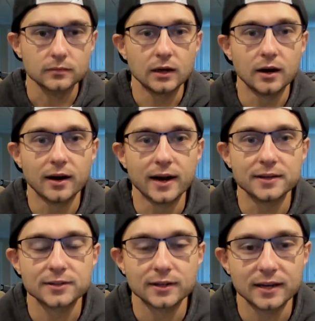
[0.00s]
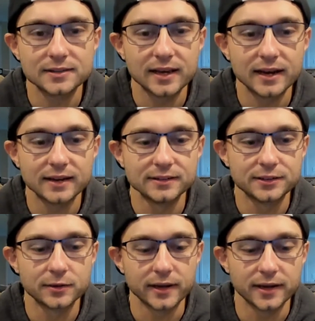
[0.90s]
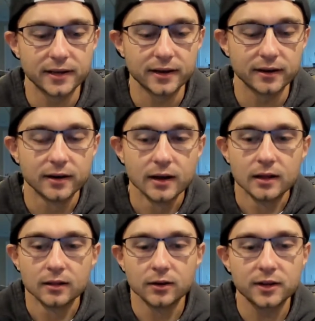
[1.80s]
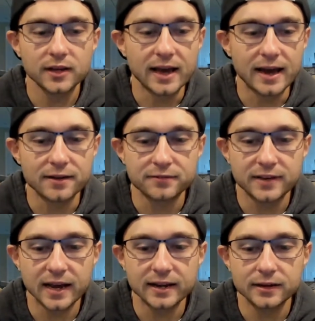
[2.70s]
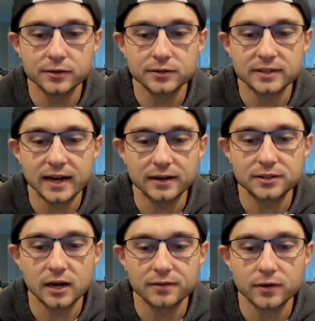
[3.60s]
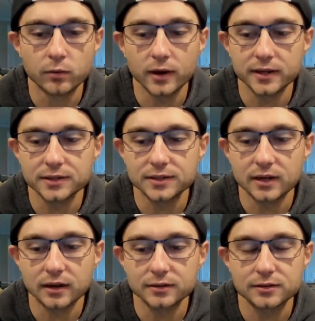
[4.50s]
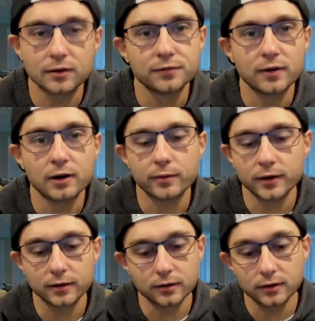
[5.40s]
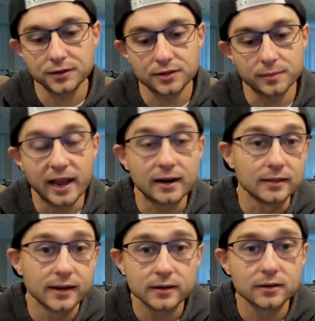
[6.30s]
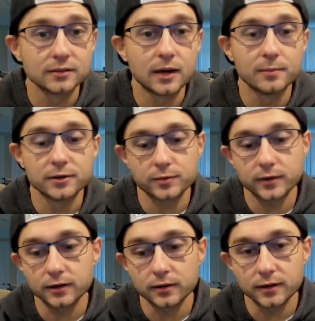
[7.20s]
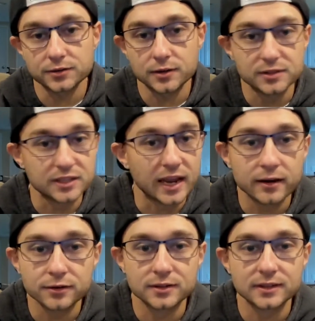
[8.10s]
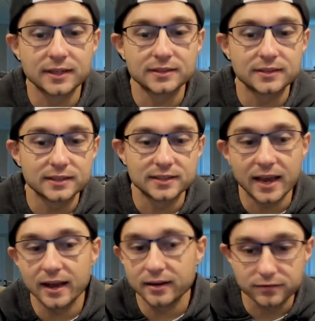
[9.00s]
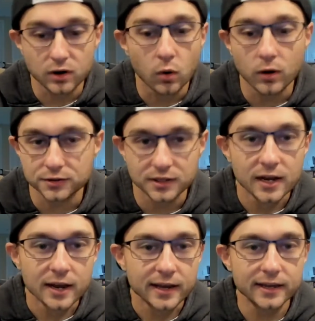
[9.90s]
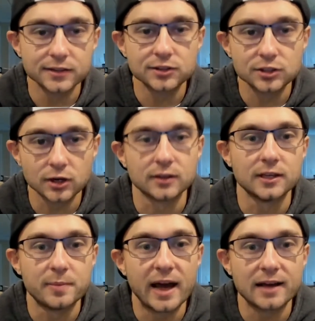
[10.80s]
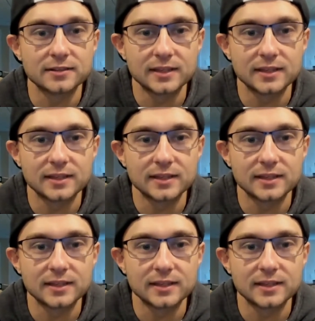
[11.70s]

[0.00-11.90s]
All right, so let's get into it here. Looking at Evgeny Kuznetsov and what he's done so far, we're going to look at some analytical numbers, we're going to look at some standard statistics, and of course, he has certainly passed